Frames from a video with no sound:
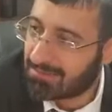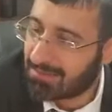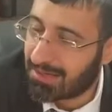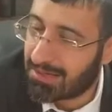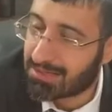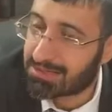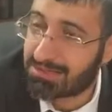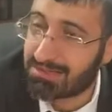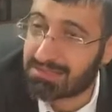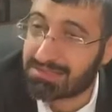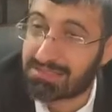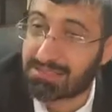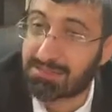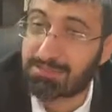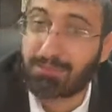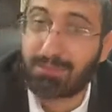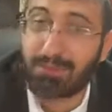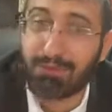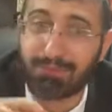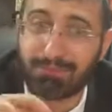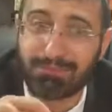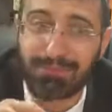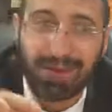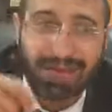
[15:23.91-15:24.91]
Hashem says,
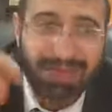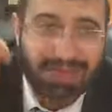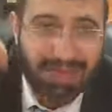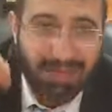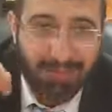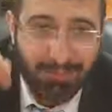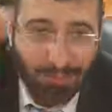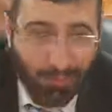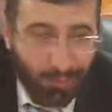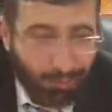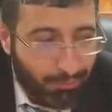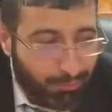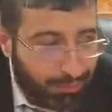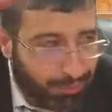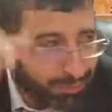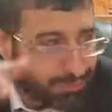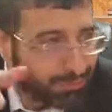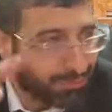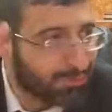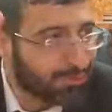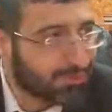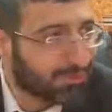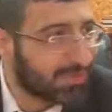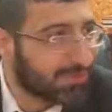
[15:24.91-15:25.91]
put my name over
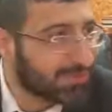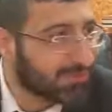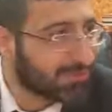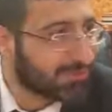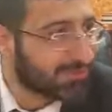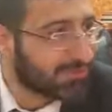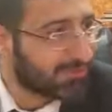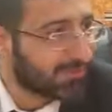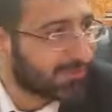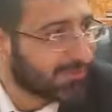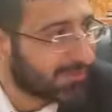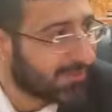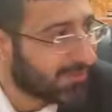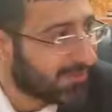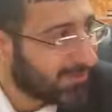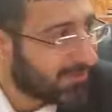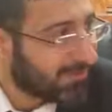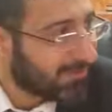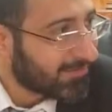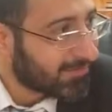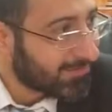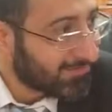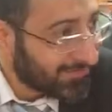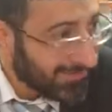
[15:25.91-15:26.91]
Jewish nation.
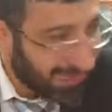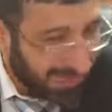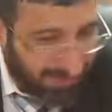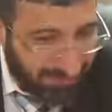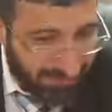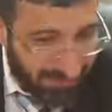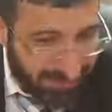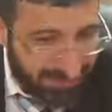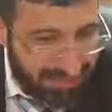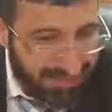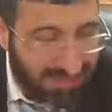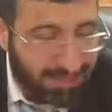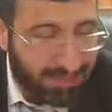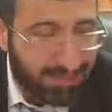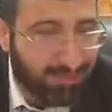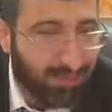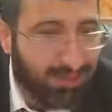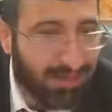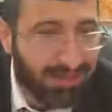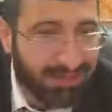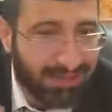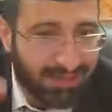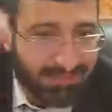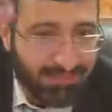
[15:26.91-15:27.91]
By Birkat
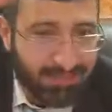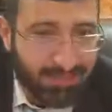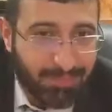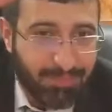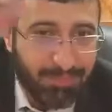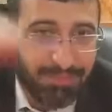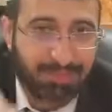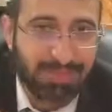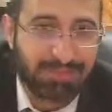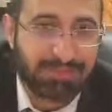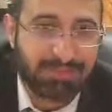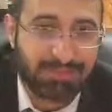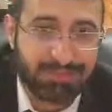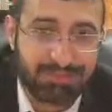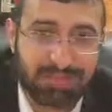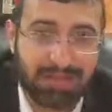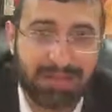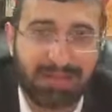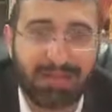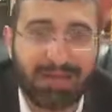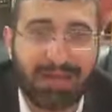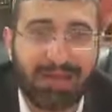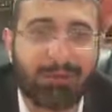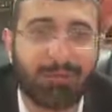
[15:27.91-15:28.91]
Kohanim, we put Hashem's name.
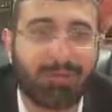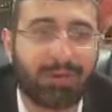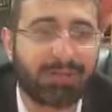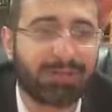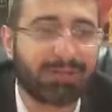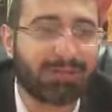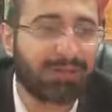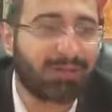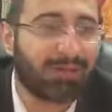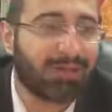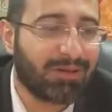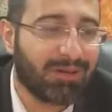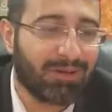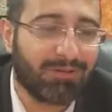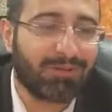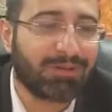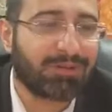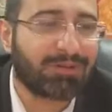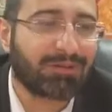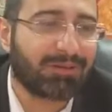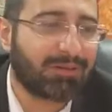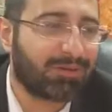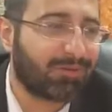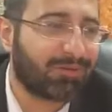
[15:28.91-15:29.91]
And what
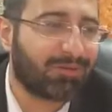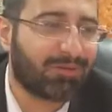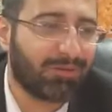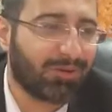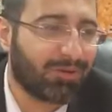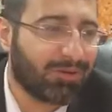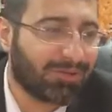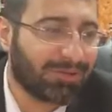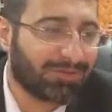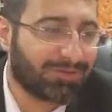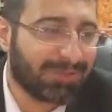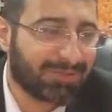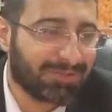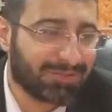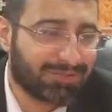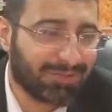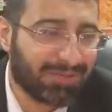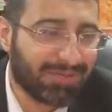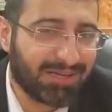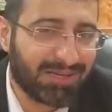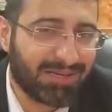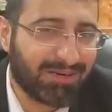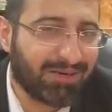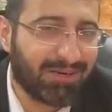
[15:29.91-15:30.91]
the Kohen makes
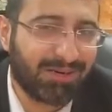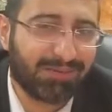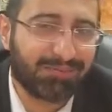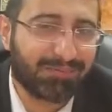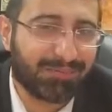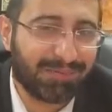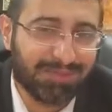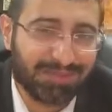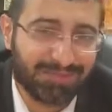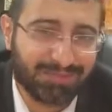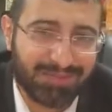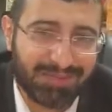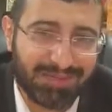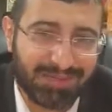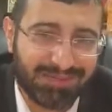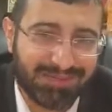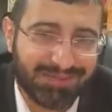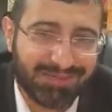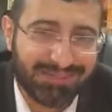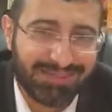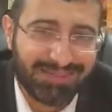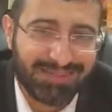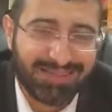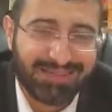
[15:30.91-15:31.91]
bracha, how he makes
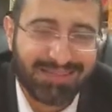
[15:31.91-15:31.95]
bracha?